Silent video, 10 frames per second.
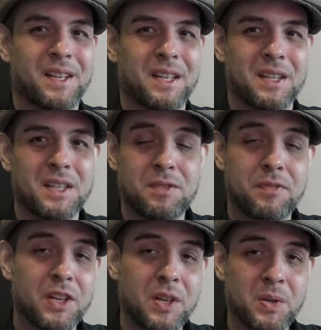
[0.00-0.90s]
In this
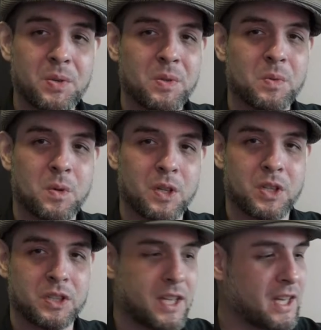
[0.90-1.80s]
video we're going
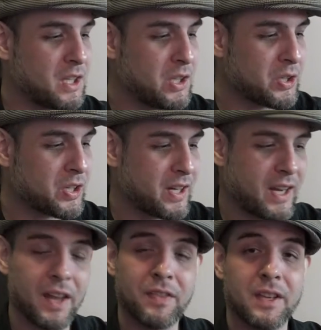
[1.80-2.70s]
to take a look
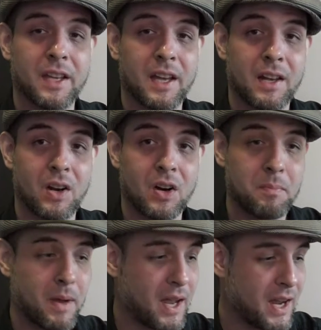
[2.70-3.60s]
at the
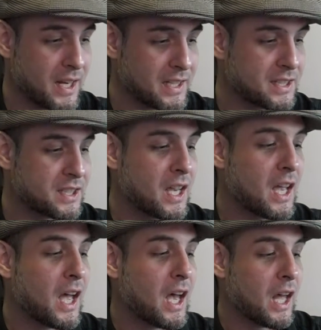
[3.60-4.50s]
LR Bag's
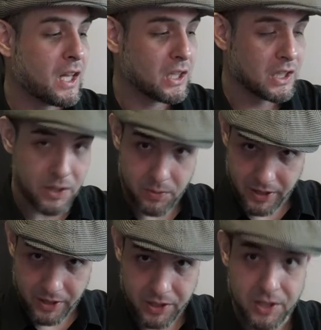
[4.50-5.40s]

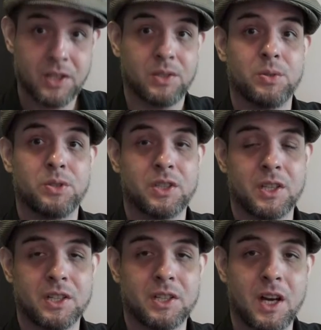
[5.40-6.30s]
Lyric
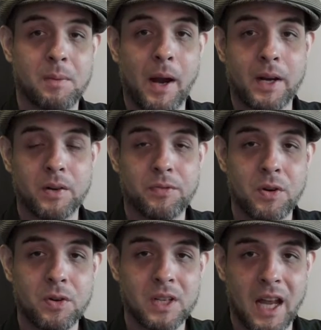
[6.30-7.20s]
acoustic guitar
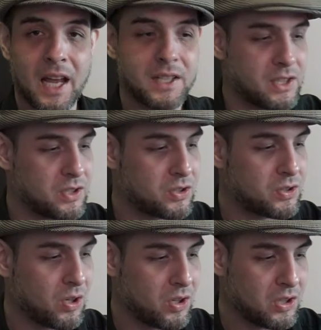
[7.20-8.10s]
microphone as
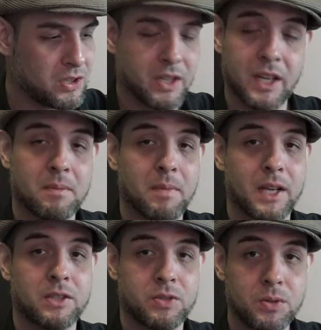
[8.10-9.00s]
installed in
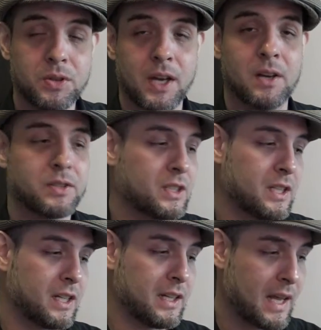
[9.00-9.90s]
my
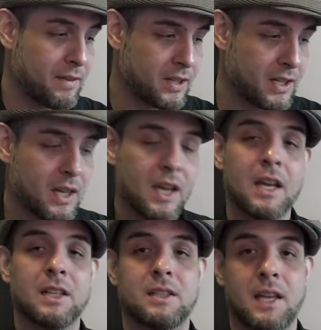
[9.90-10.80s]
2011
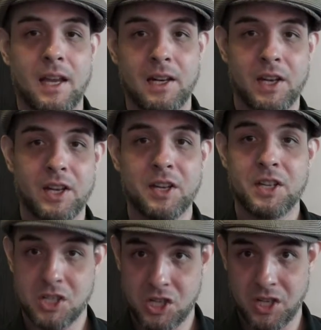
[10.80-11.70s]
Taylor
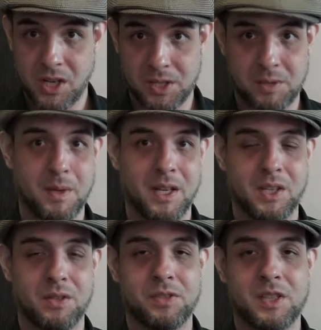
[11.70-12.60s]
GS Mini.
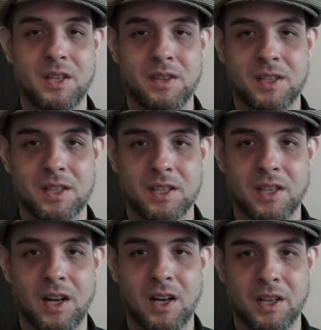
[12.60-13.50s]
You've seen this
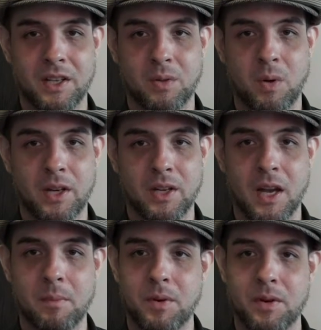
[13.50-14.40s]
guitar in quite a
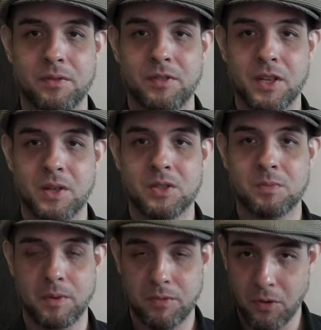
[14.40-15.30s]
number of
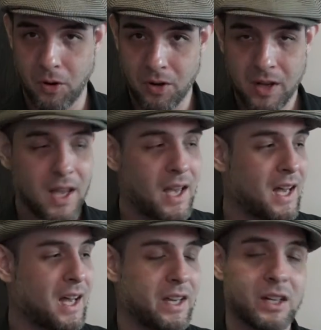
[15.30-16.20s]
videos before,
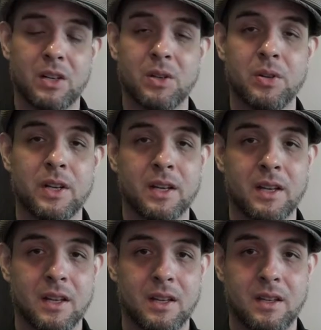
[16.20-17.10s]

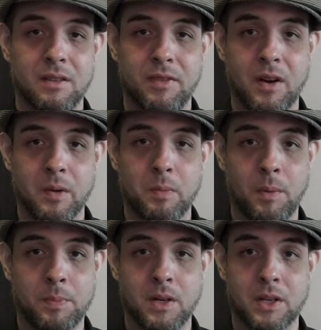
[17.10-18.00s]
including the very
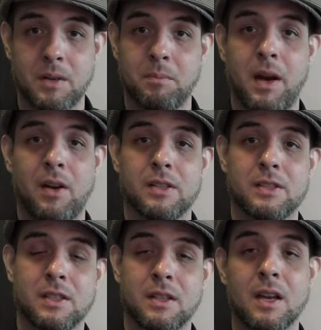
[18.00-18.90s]
popular
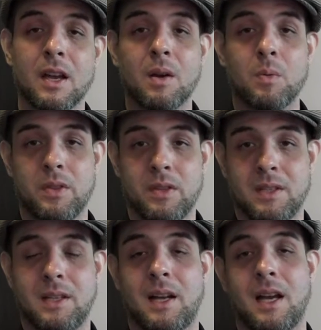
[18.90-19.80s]
comparison with the
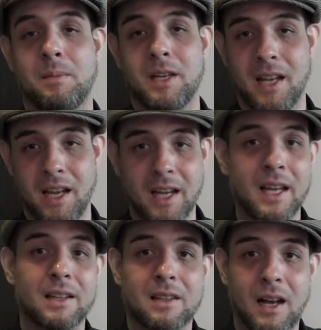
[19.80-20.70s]
Takamine
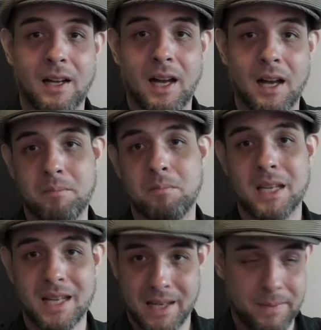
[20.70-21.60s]
Taka
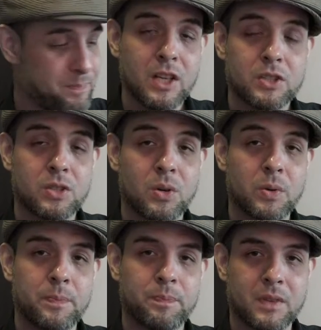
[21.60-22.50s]
Mini.
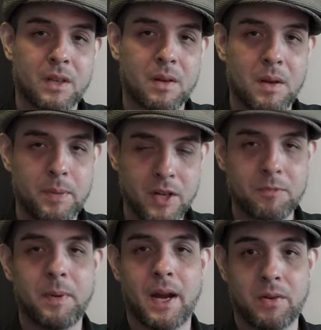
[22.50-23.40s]
So a bit
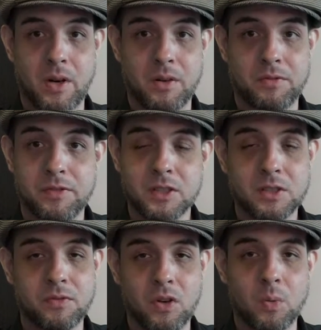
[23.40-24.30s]
of background.
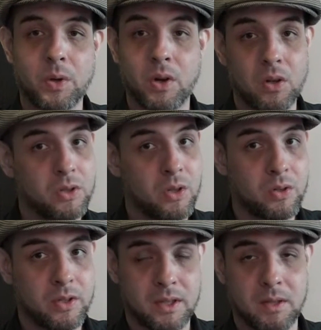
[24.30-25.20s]
First of all, we all
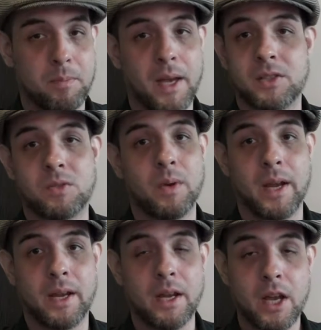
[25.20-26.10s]
know that the best
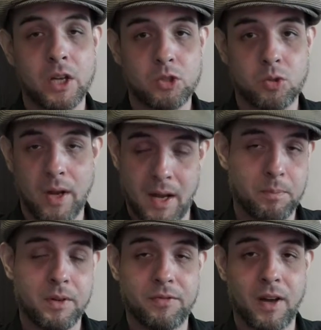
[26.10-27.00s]
way to
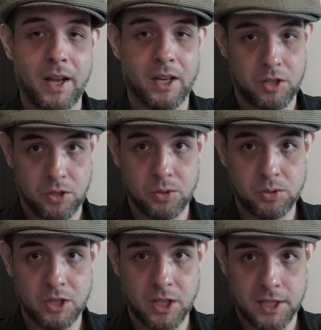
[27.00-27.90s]
amplify an
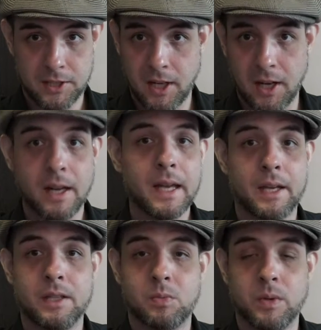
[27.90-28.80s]
acoustic guitar
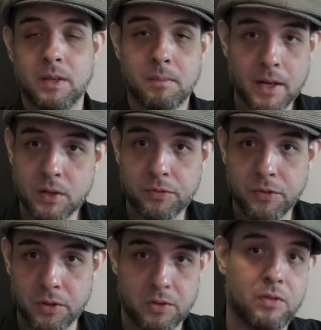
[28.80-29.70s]
is with a
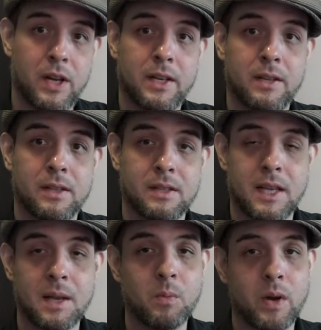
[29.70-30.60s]
microphone, right? In the
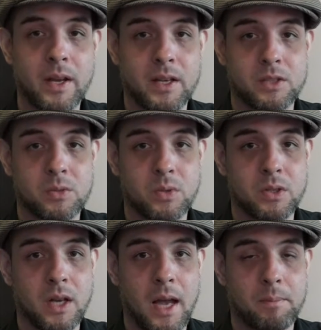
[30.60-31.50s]
same way as you
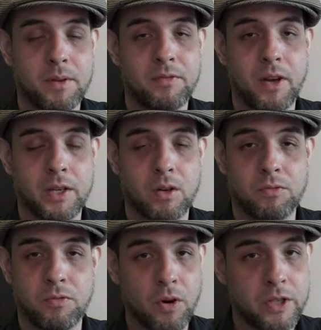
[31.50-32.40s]
would amplify your
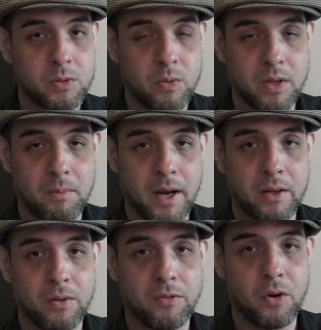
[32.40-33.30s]
voice with a
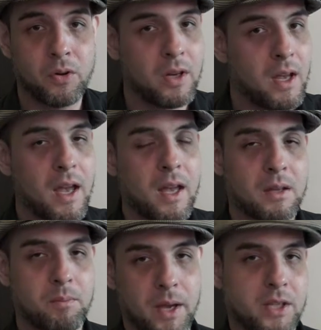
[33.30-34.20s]
microphone,
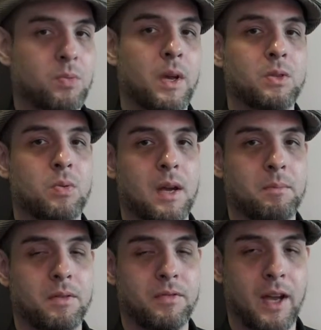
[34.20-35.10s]
the best way to
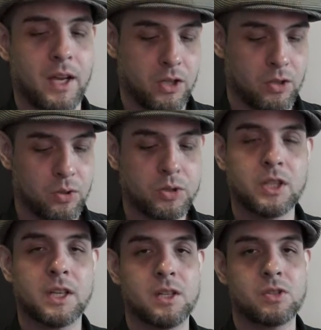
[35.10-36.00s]
amplify an
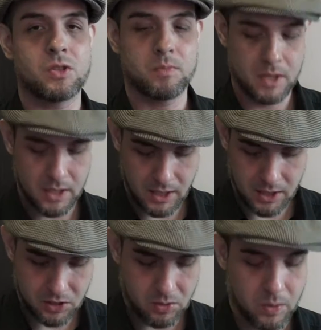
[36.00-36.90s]
acoustic instrument
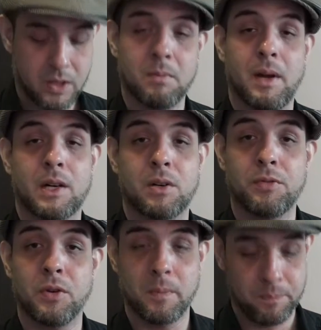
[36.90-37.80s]
is with a
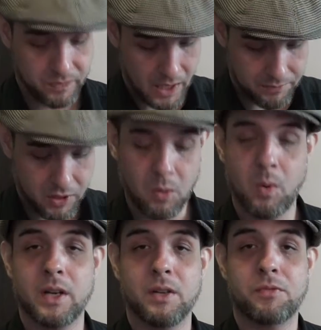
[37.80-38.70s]
microphone. I've got
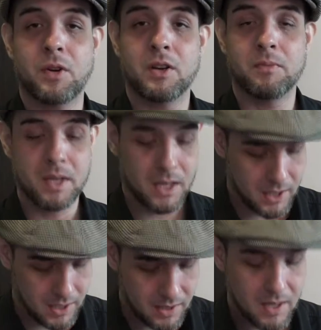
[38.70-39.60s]
one in front of me
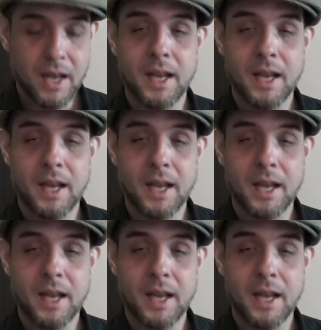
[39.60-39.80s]
here.